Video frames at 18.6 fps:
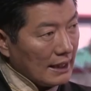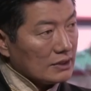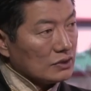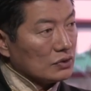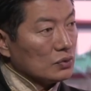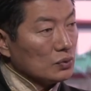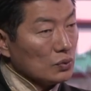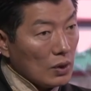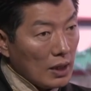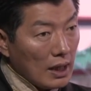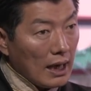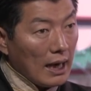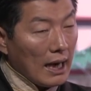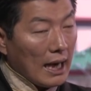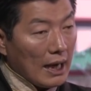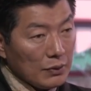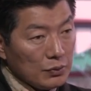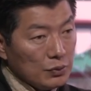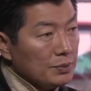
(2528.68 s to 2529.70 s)
as to
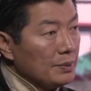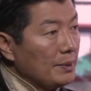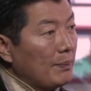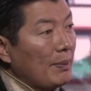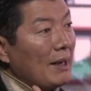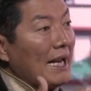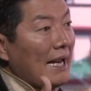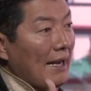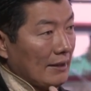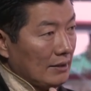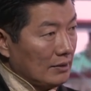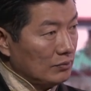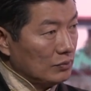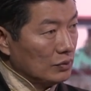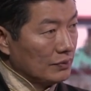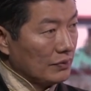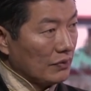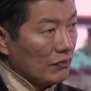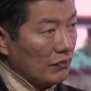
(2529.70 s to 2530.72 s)
how do we plan
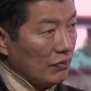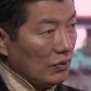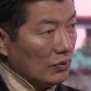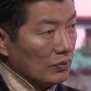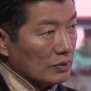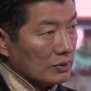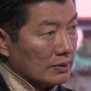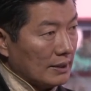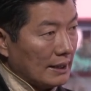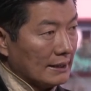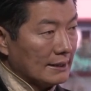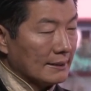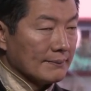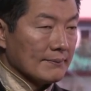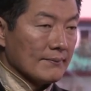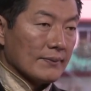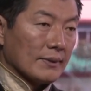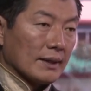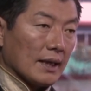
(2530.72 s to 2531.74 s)
moving forward, right?
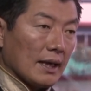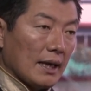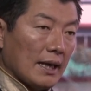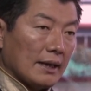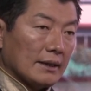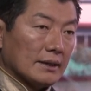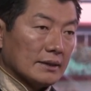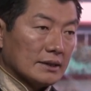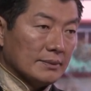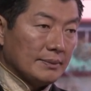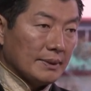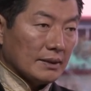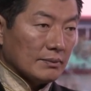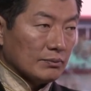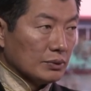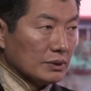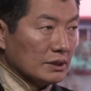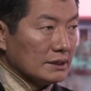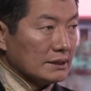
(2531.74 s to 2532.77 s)
And the Tibetan
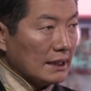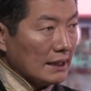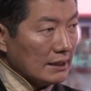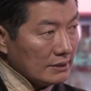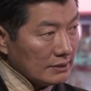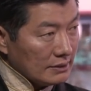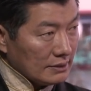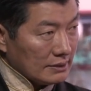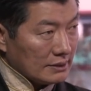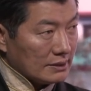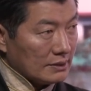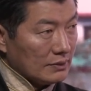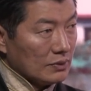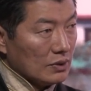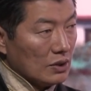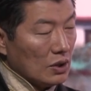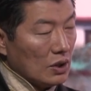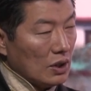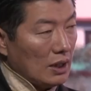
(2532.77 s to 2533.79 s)
Buddhist centers
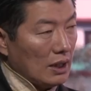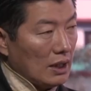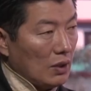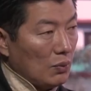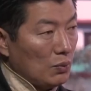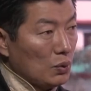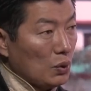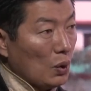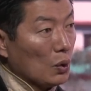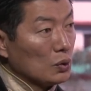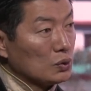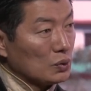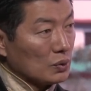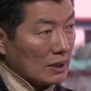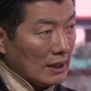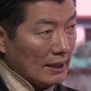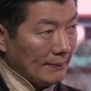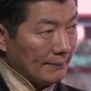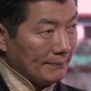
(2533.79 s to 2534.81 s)
will also
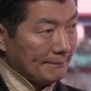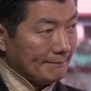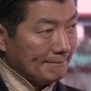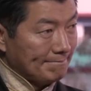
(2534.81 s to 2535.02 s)
come.